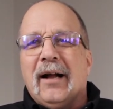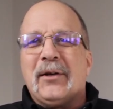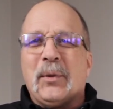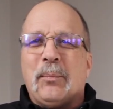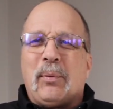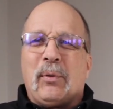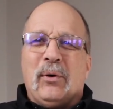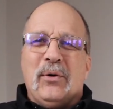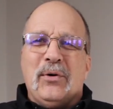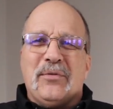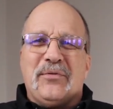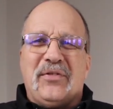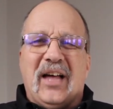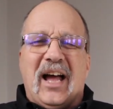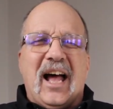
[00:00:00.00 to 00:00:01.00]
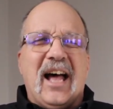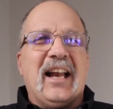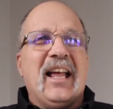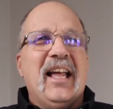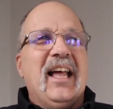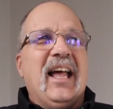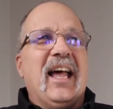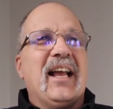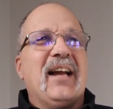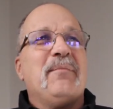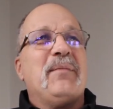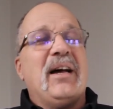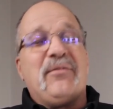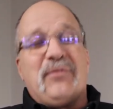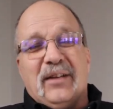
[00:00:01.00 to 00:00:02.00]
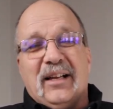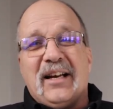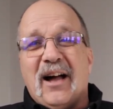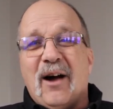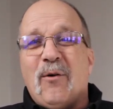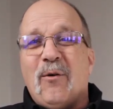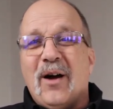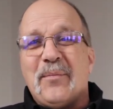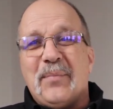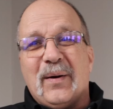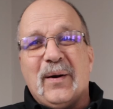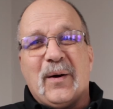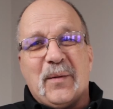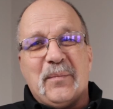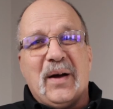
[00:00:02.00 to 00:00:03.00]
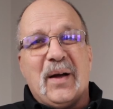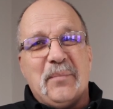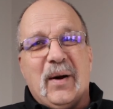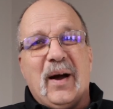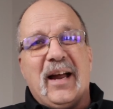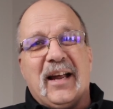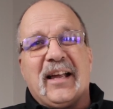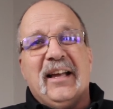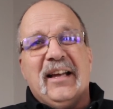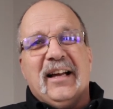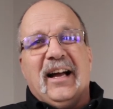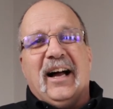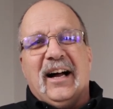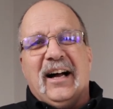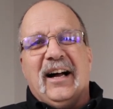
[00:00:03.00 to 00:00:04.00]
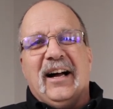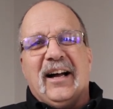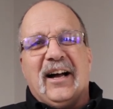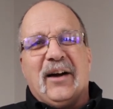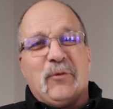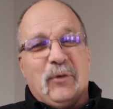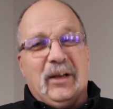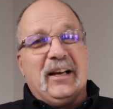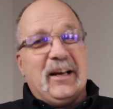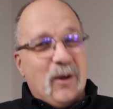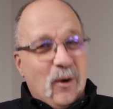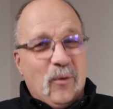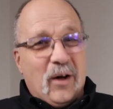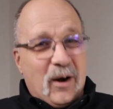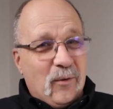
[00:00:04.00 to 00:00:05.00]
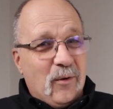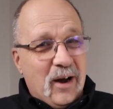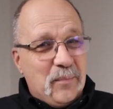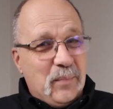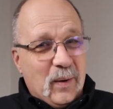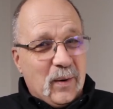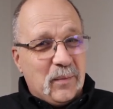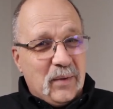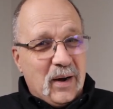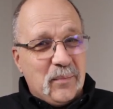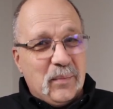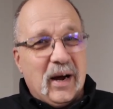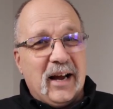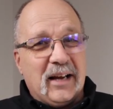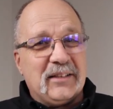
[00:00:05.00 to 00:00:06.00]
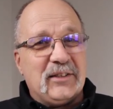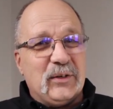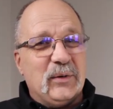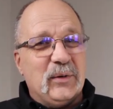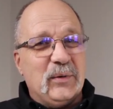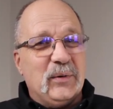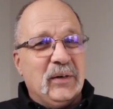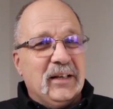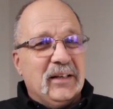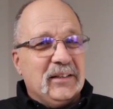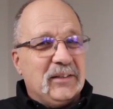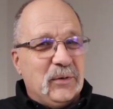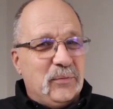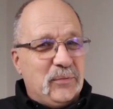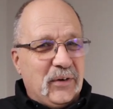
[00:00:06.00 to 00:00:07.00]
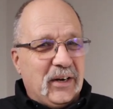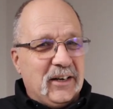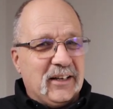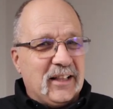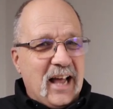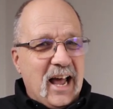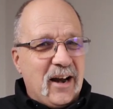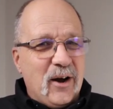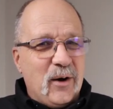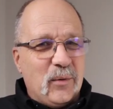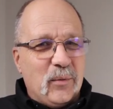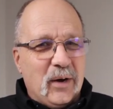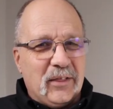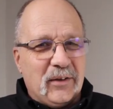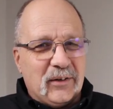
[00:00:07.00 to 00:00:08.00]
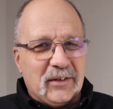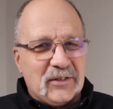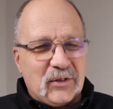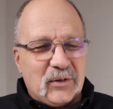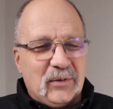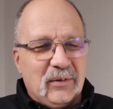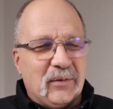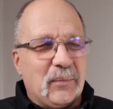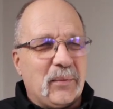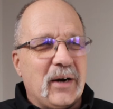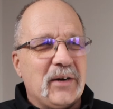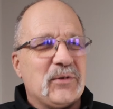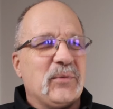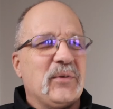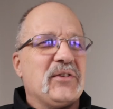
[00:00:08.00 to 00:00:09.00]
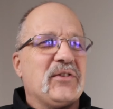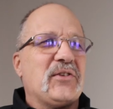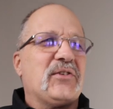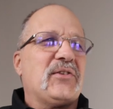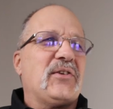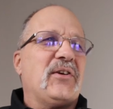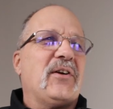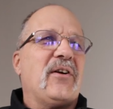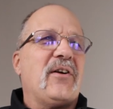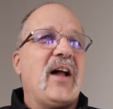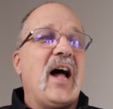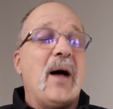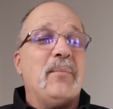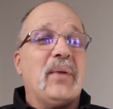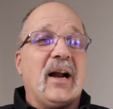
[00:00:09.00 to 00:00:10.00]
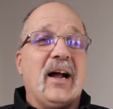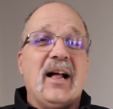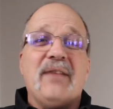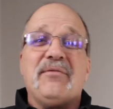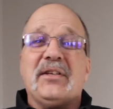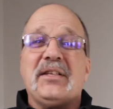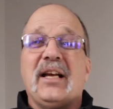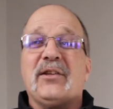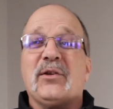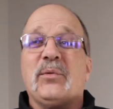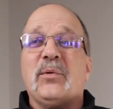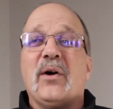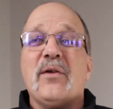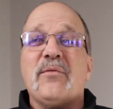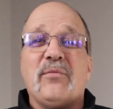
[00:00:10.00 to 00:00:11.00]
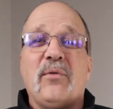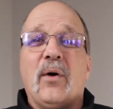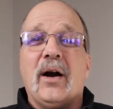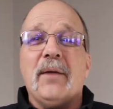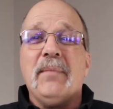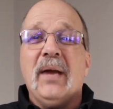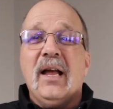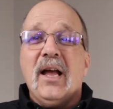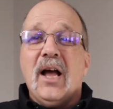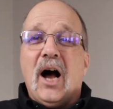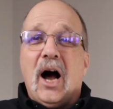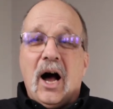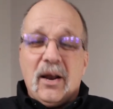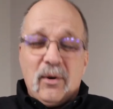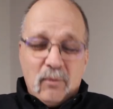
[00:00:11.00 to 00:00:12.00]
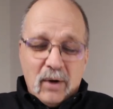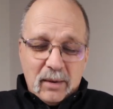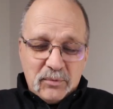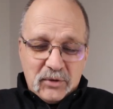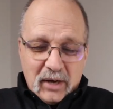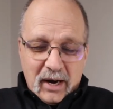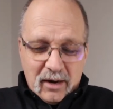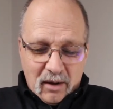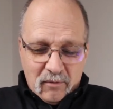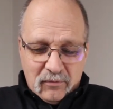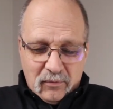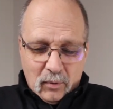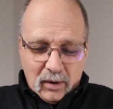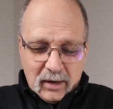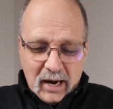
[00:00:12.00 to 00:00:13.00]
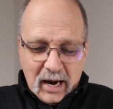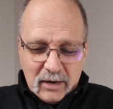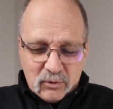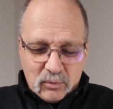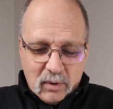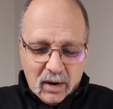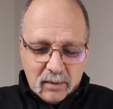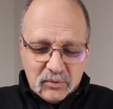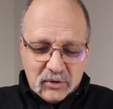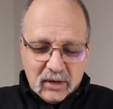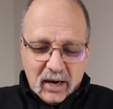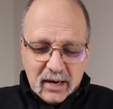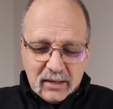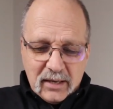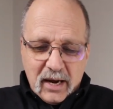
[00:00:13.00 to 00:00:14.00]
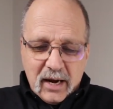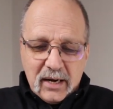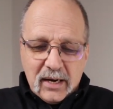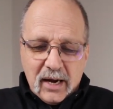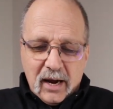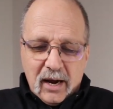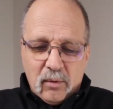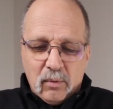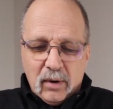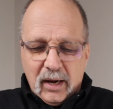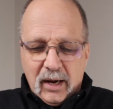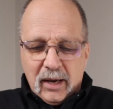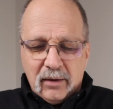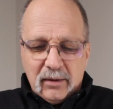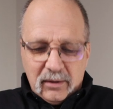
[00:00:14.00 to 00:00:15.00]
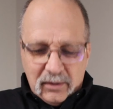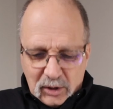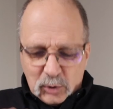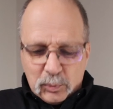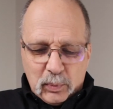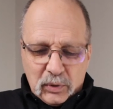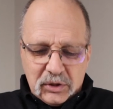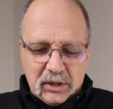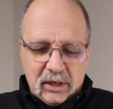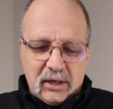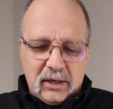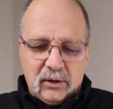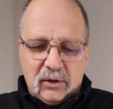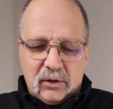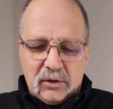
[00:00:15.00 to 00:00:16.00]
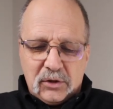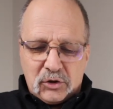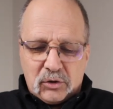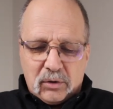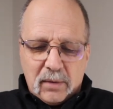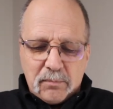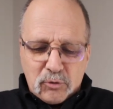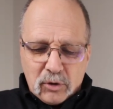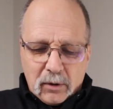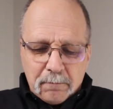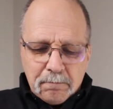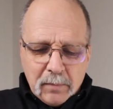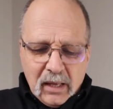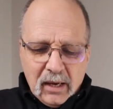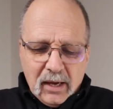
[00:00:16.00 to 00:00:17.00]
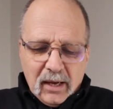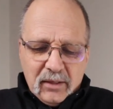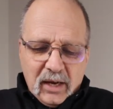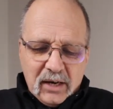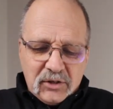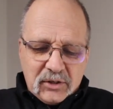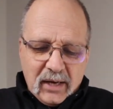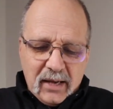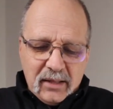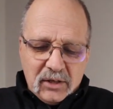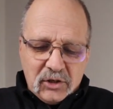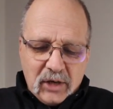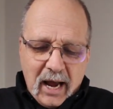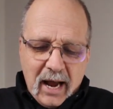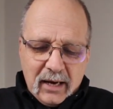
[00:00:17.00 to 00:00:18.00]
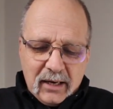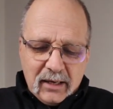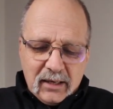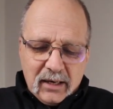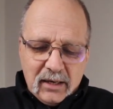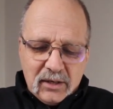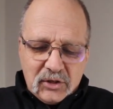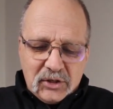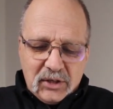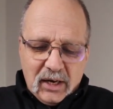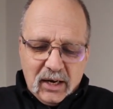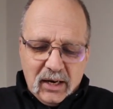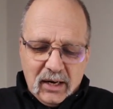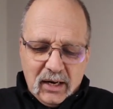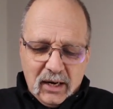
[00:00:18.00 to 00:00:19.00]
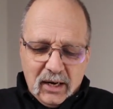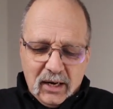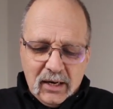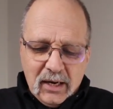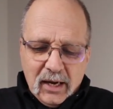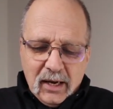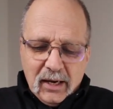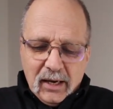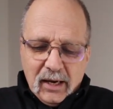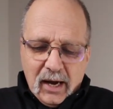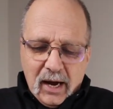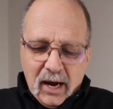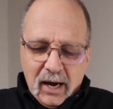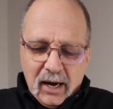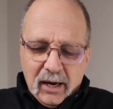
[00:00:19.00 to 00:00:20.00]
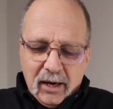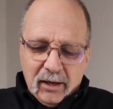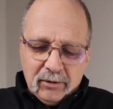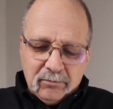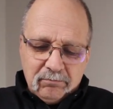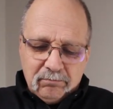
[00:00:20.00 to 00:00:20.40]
to prove that. And I'm definitely not wiping out on my bike. I really don't want to wipe out on my bike to figure that out, whether it's abrasion resistant or not. But I'll have to take their word for it. On the website, on Fortnite's website, they in this particular description, they say the jacket is CE, a